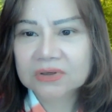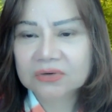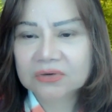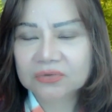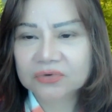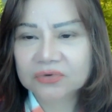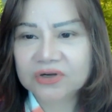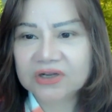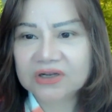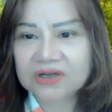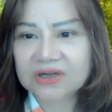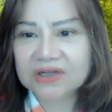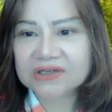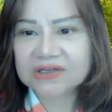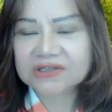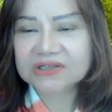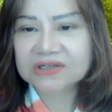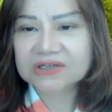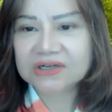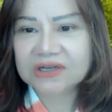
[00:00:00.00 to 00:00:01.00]
real
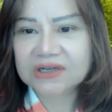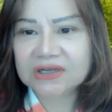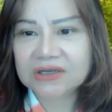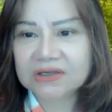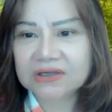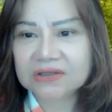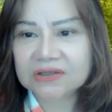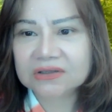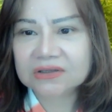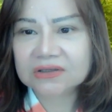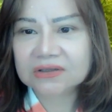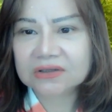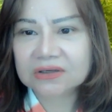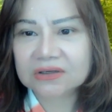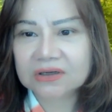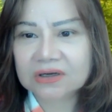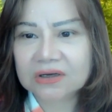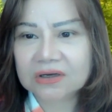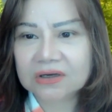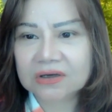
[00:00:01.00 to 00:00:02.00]
estate.
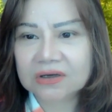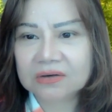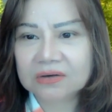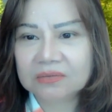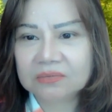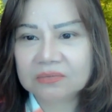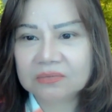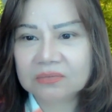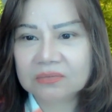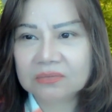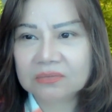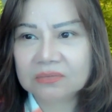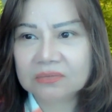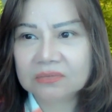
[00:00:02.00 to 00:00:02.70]
Um,